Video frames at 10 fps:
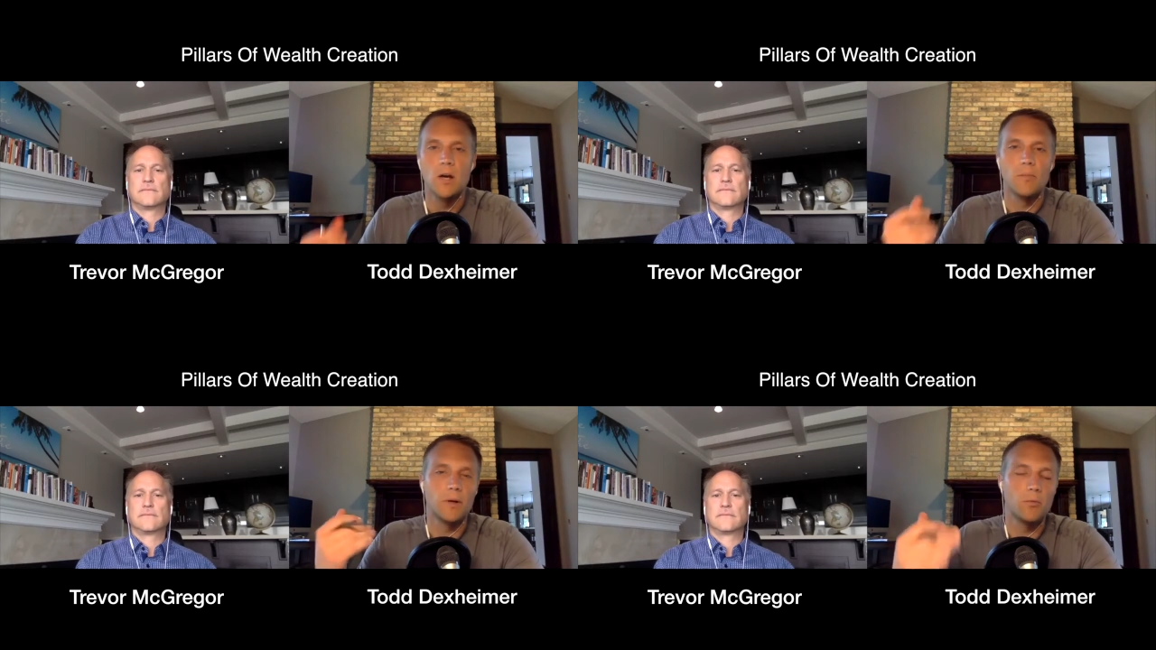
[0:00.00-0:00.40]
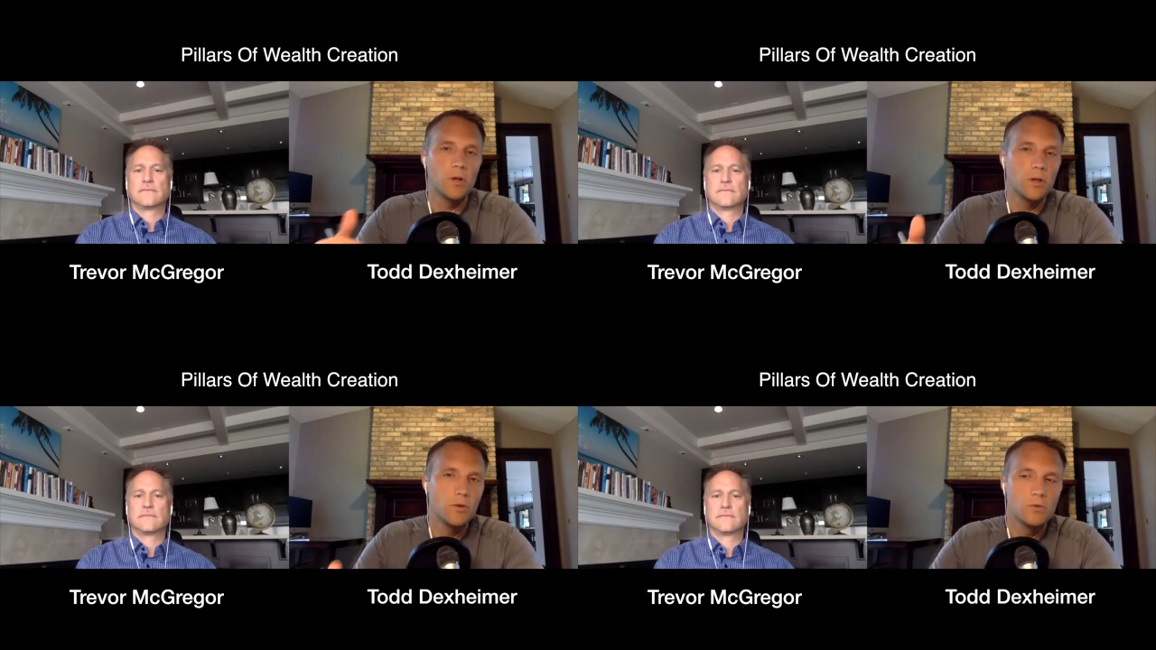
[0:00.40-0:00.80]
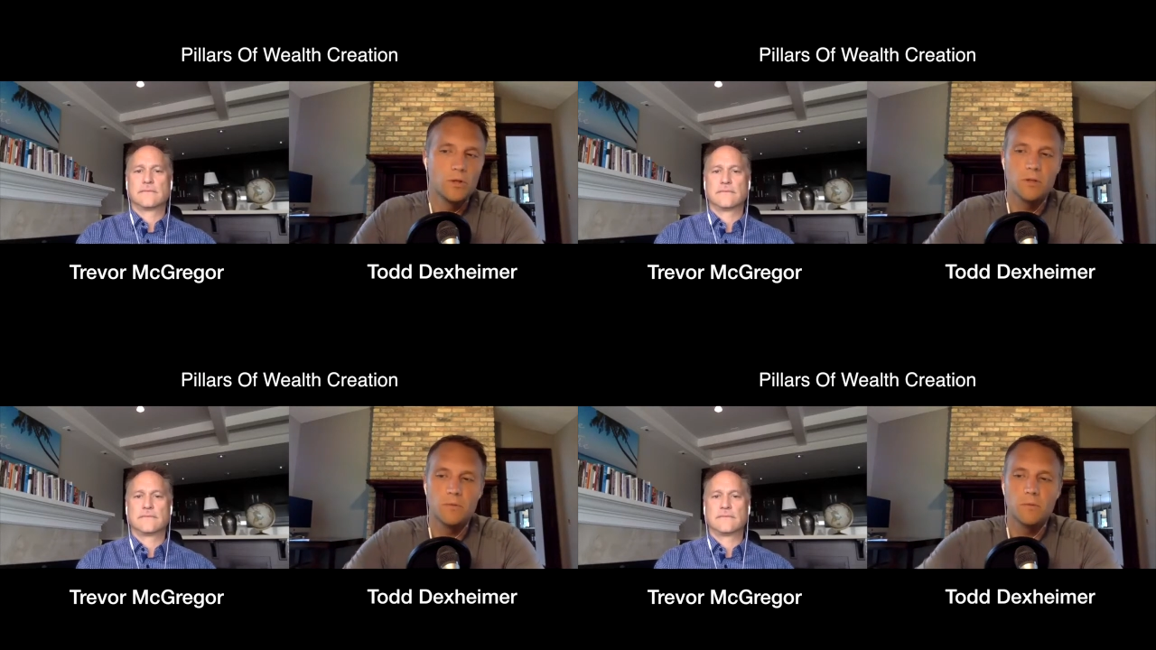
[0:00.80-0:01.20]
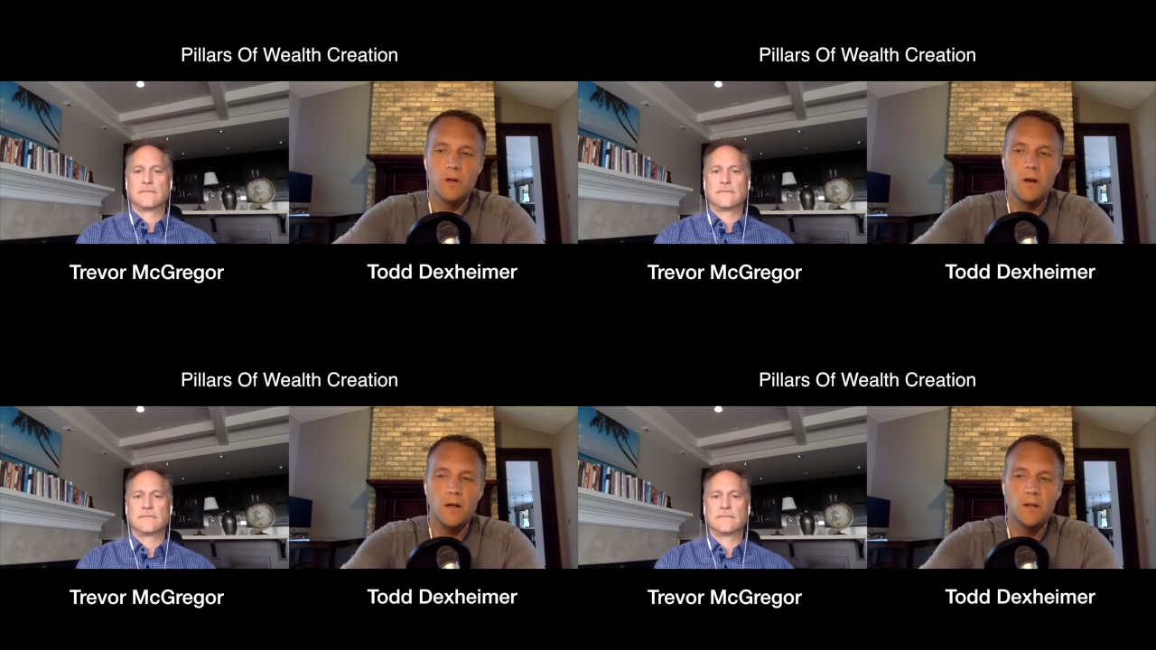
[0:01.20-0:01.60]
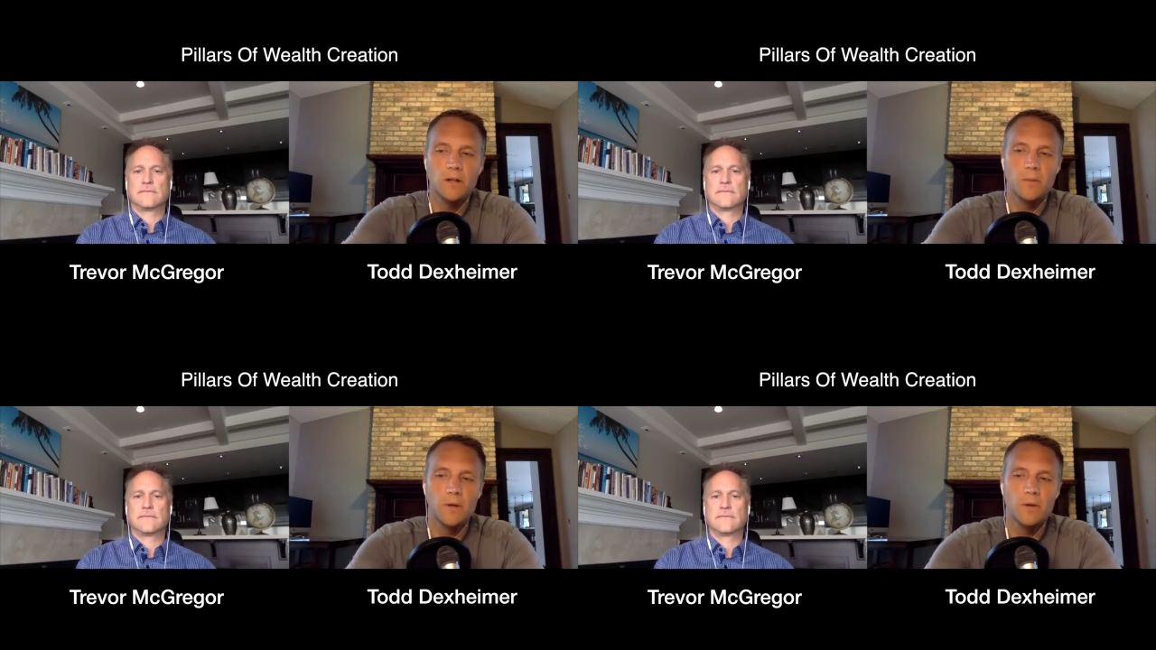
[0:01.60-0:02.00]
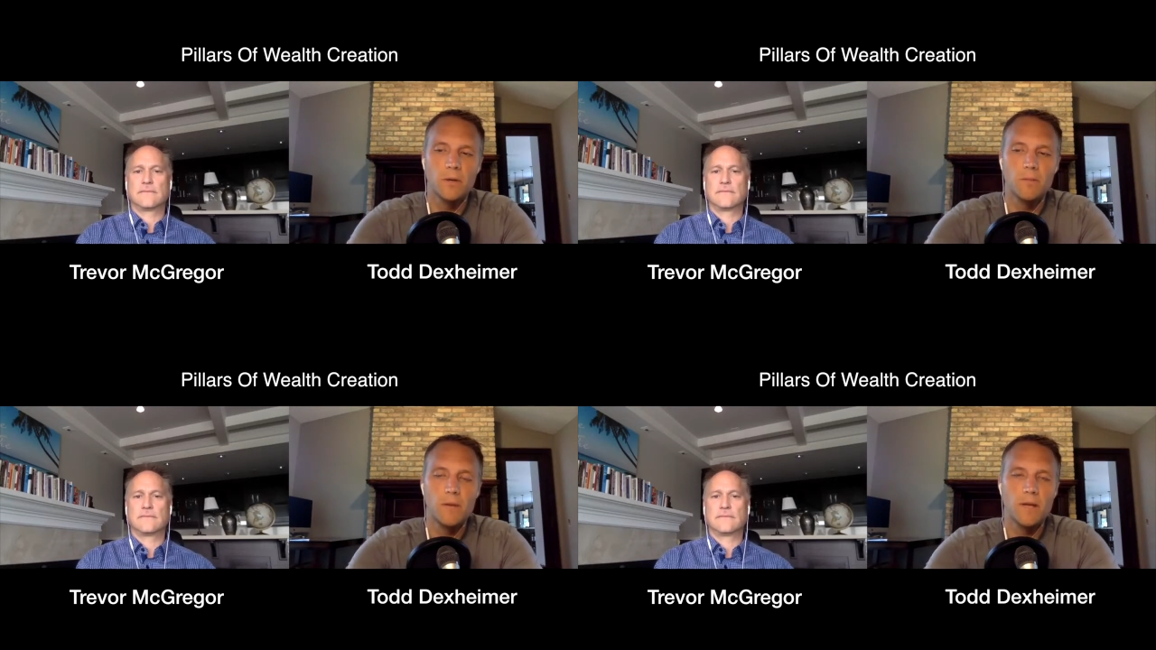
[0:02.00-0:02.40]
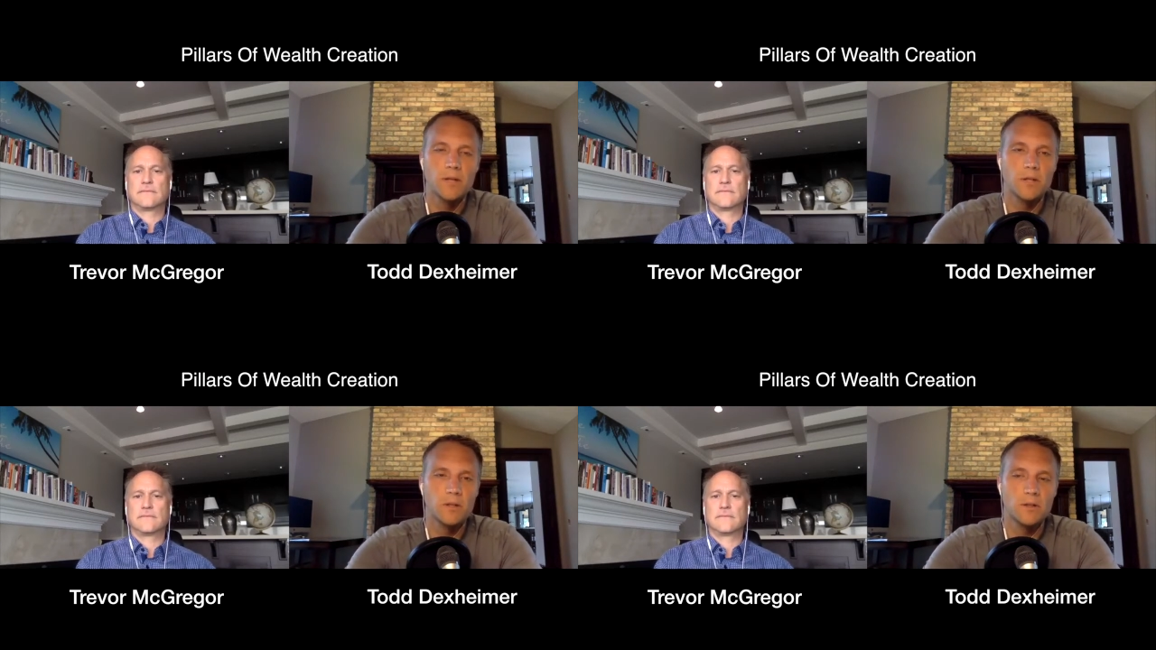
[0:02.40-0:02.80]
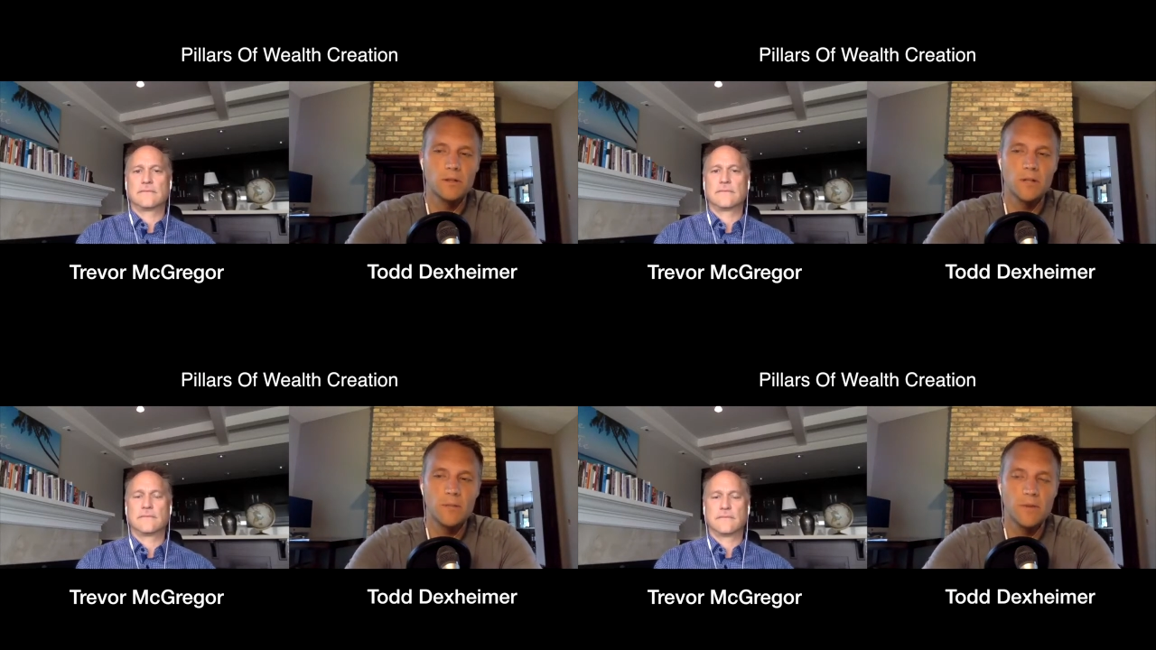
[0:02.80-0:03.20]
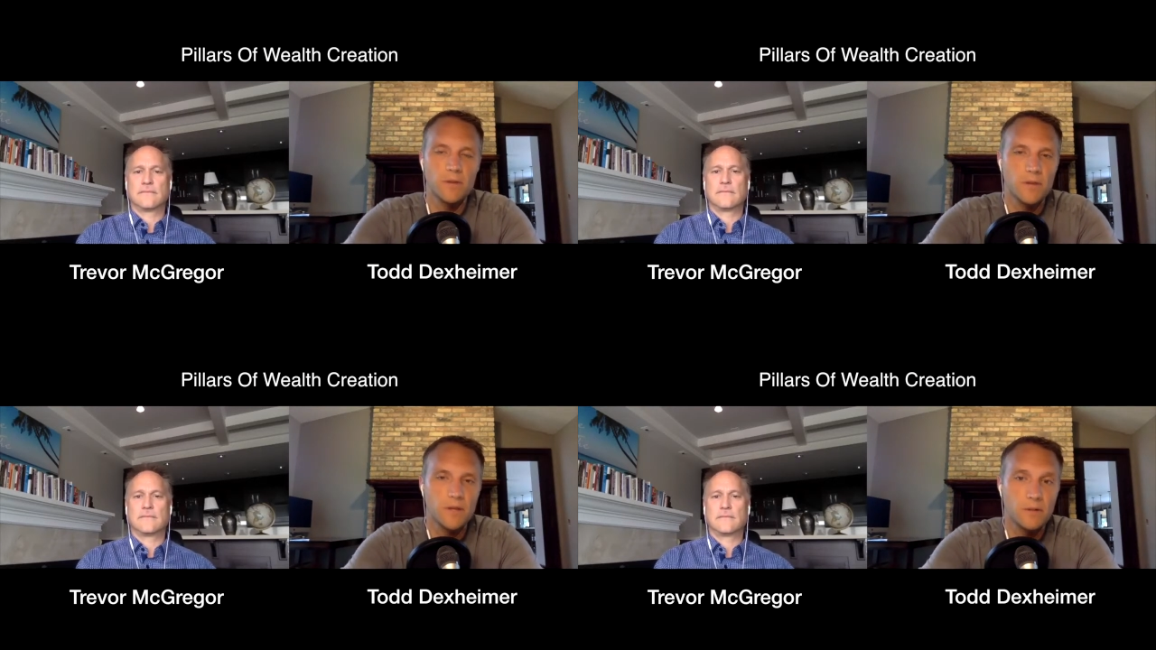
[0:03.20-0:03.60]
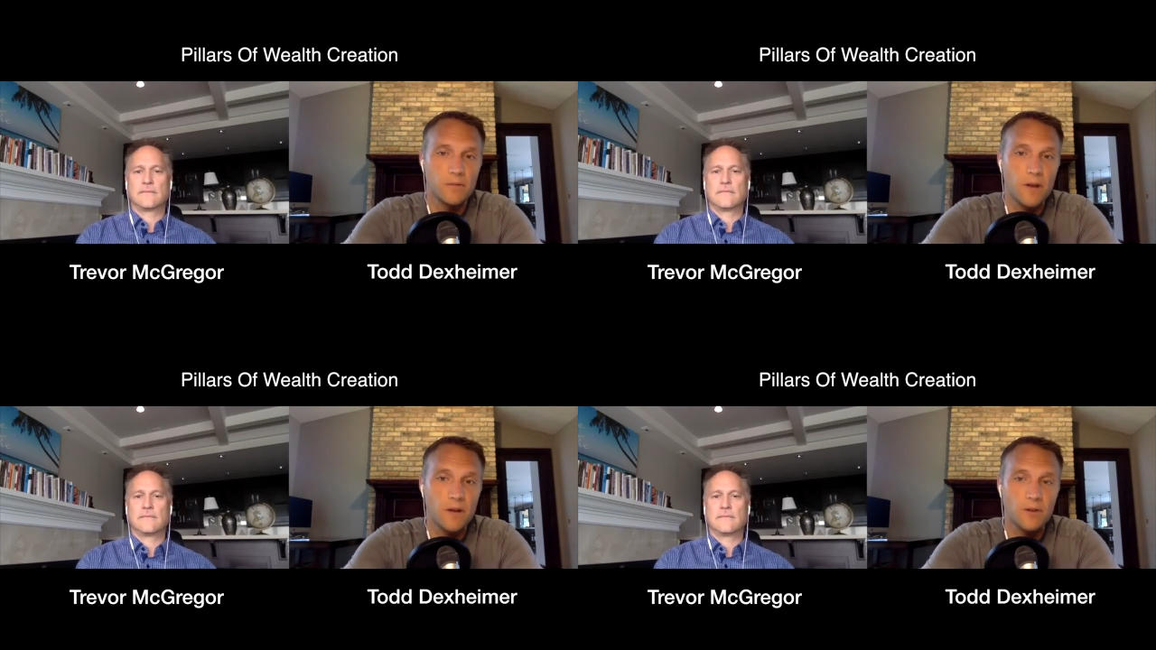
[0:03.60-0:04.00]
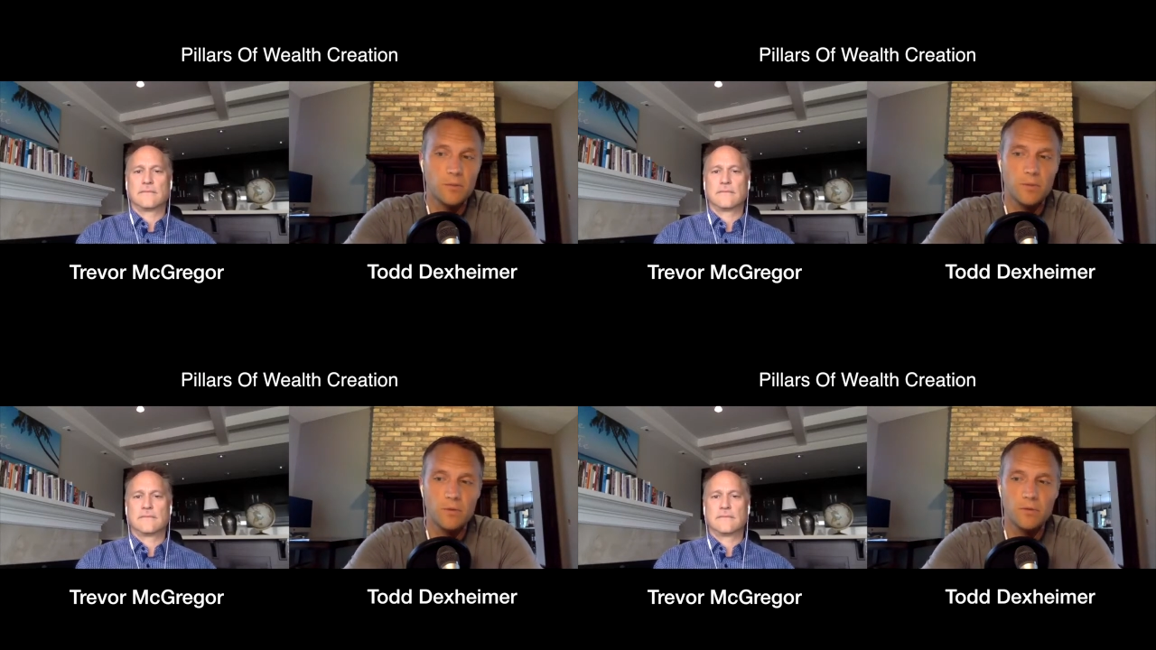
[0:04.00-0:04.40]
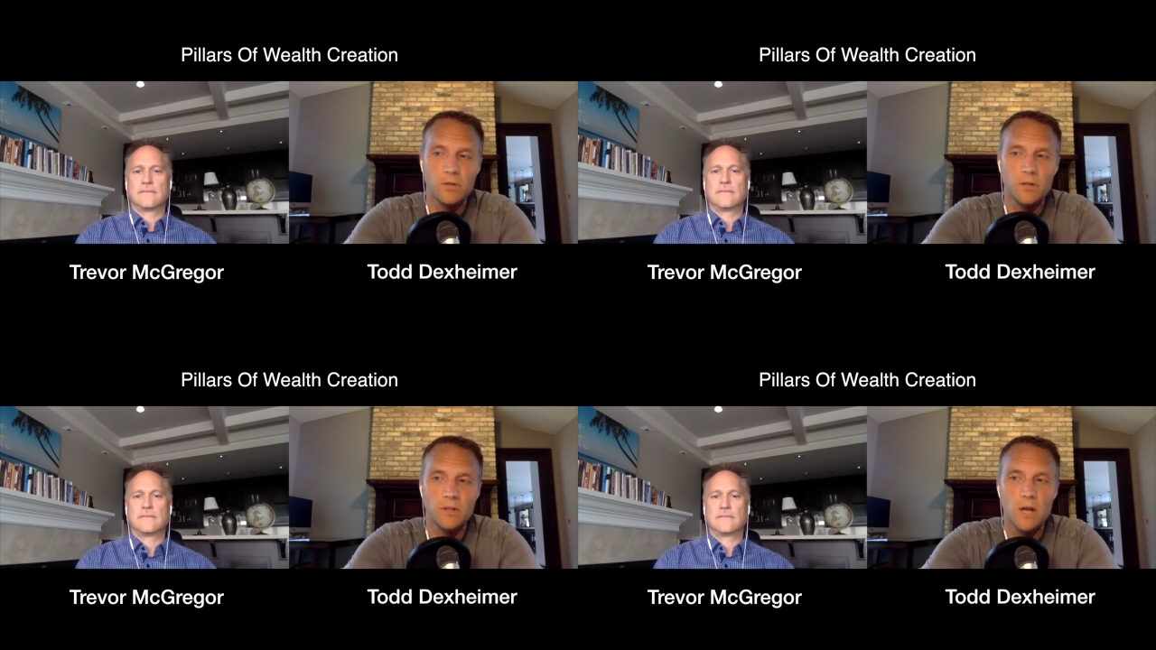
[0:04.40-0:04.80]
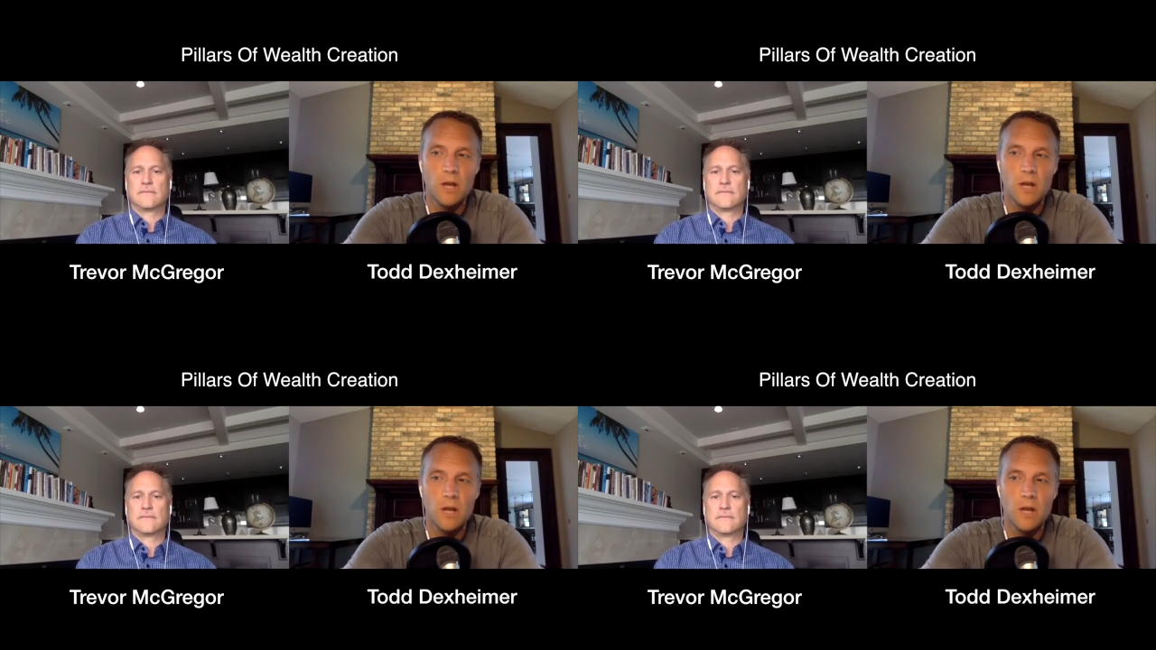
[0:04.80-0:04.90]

Speaker 1: but what you just talked about and mentioned some of the things are contribution is